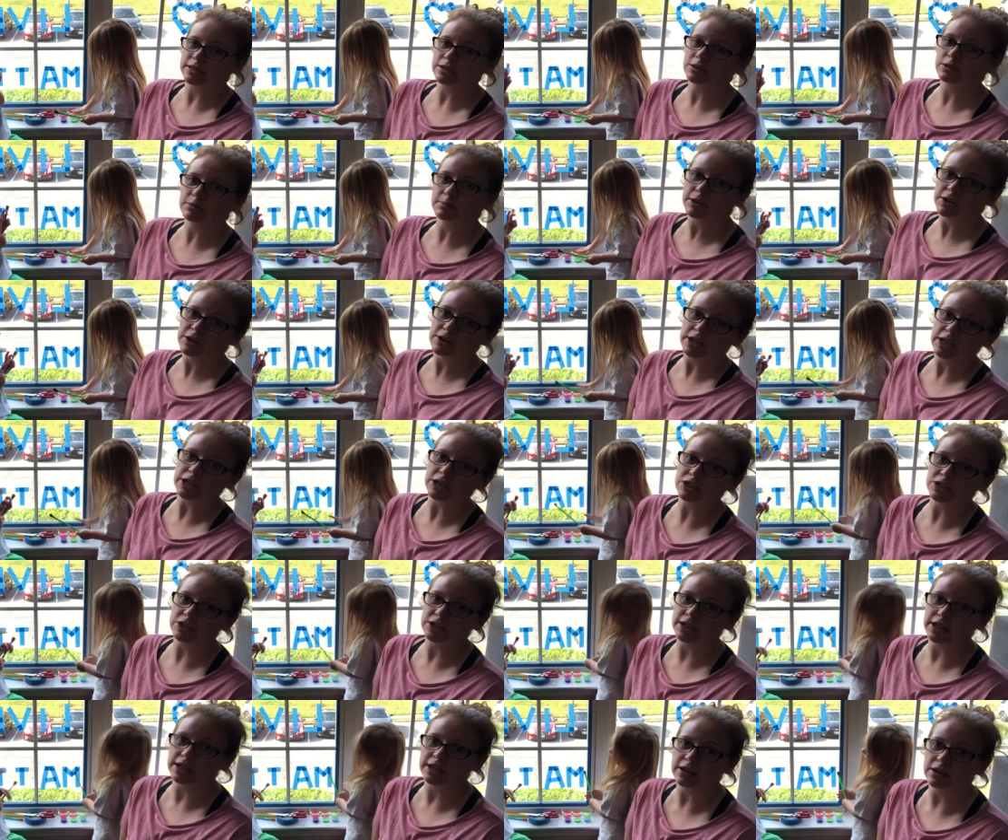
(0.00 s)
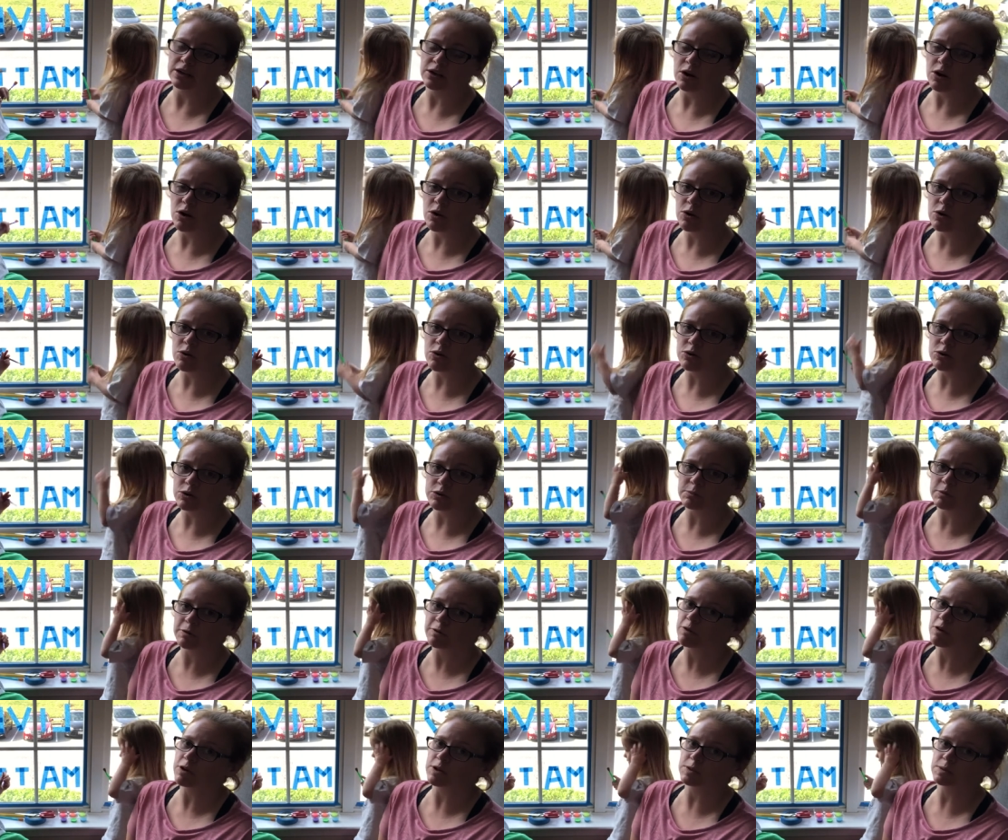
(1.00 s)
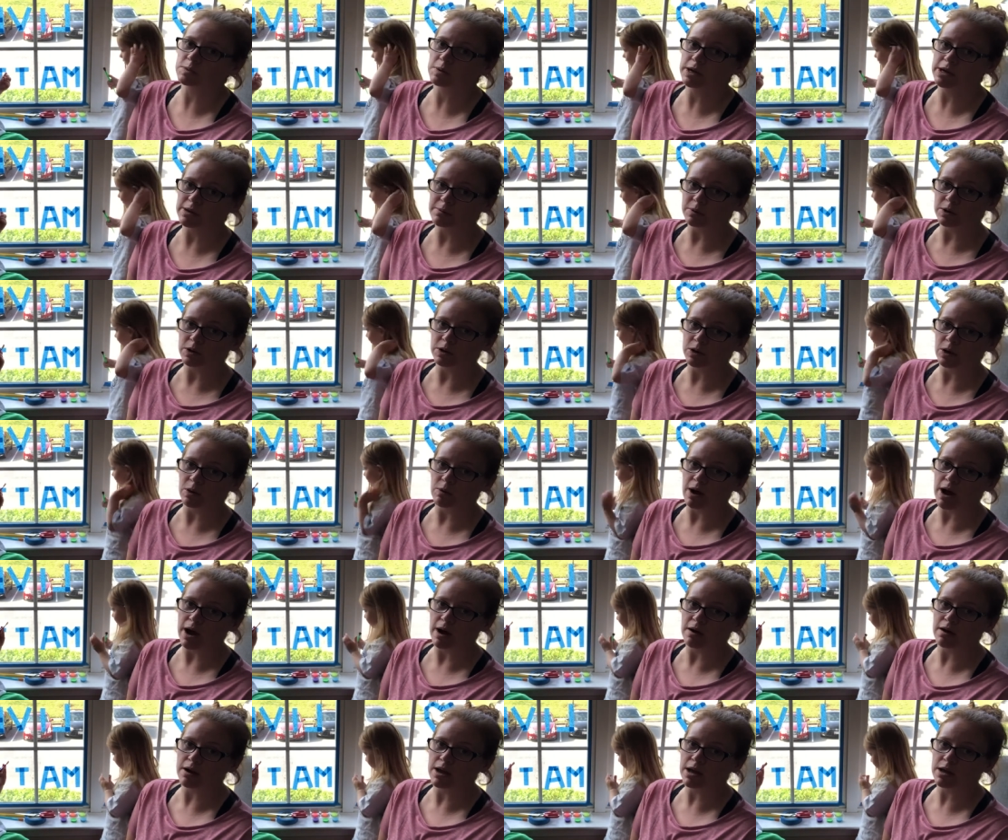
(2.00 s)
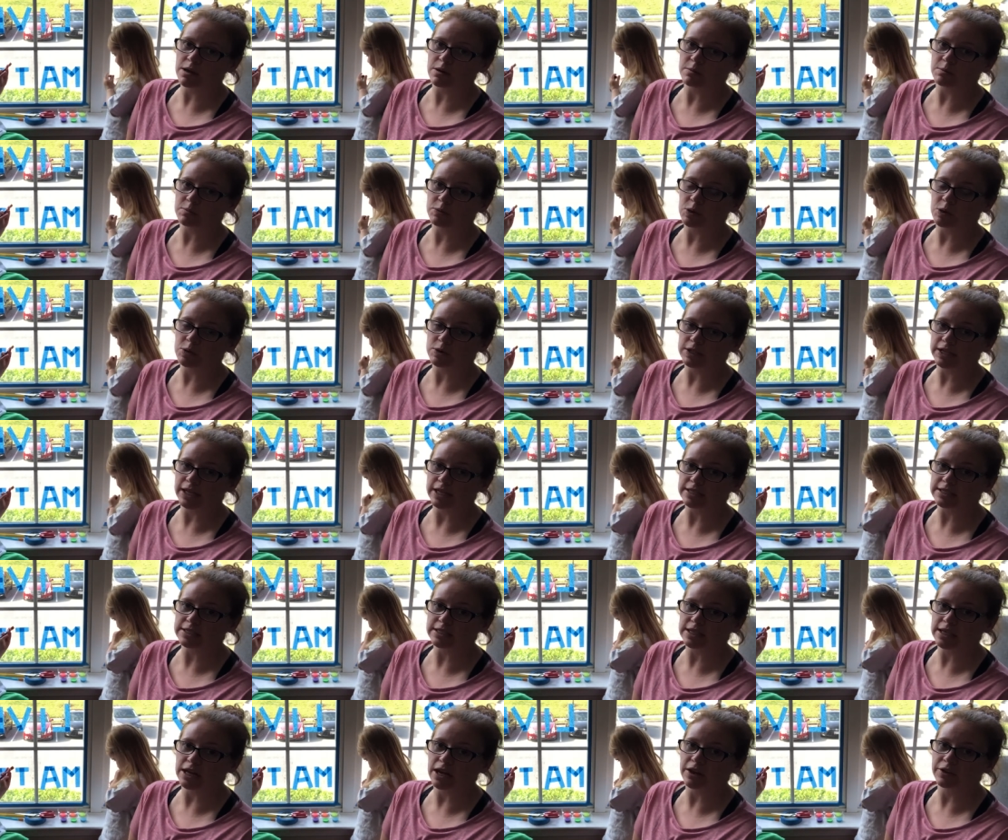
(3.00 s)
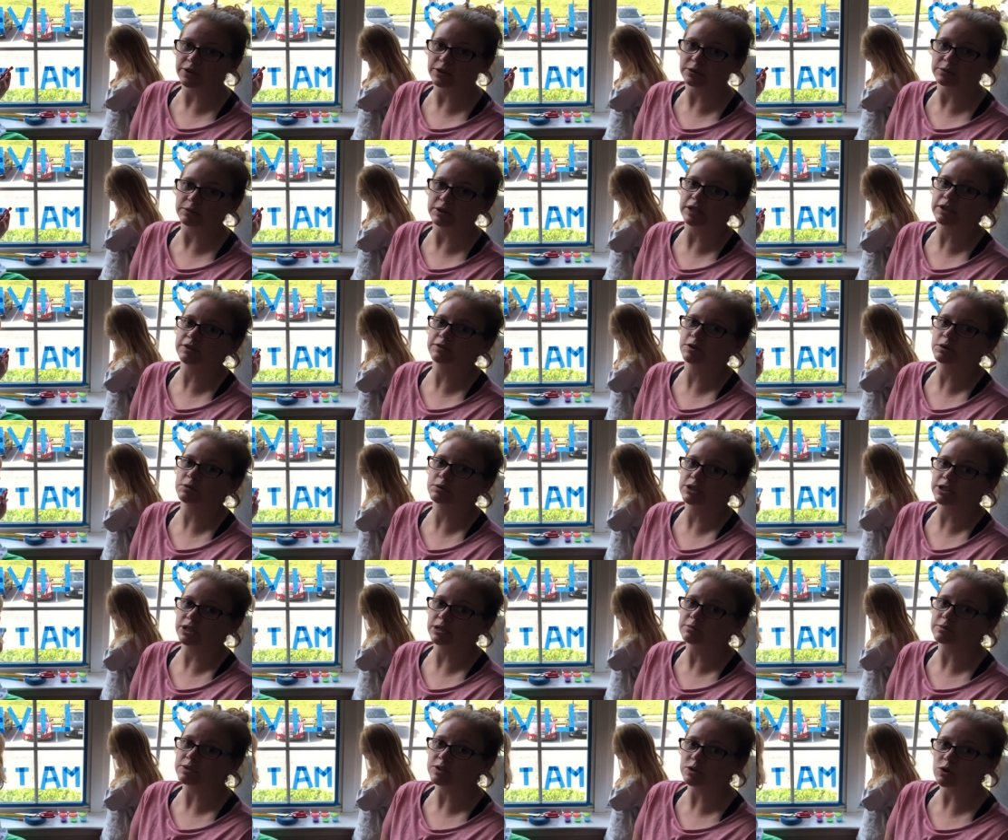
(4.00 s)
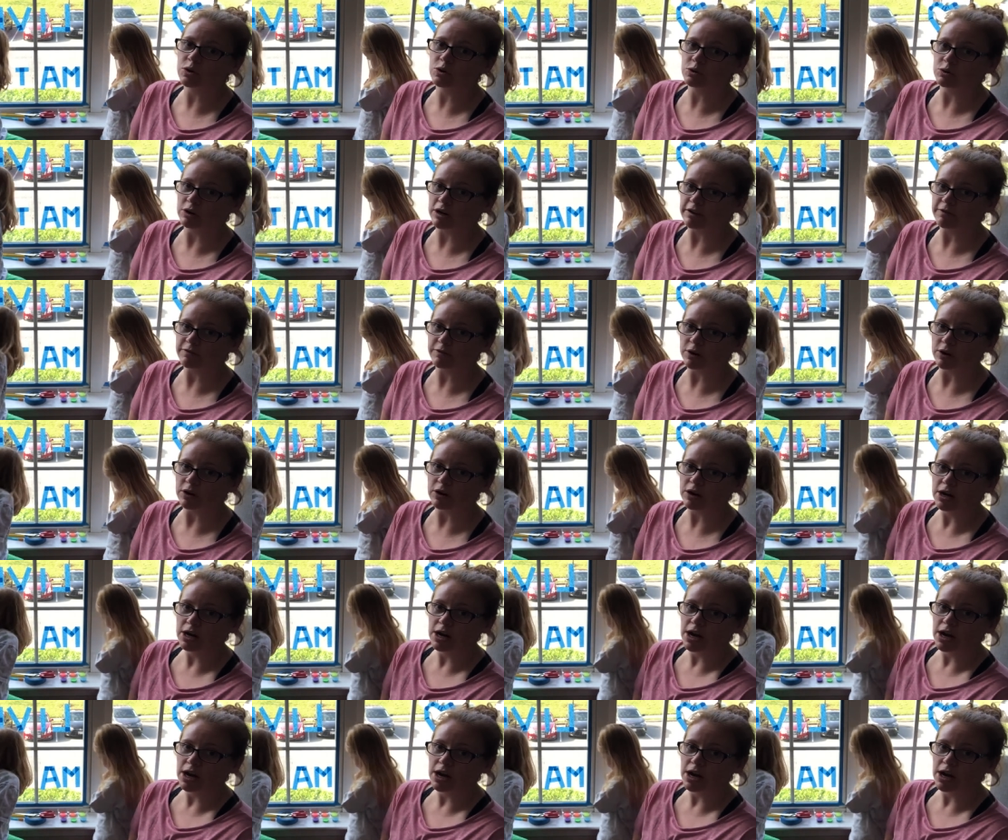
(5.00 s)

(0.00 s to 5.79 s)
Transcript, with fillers: I know Mother Adrian and a whole group of folks were able to go out and protest the other week, for which I'm so grateful.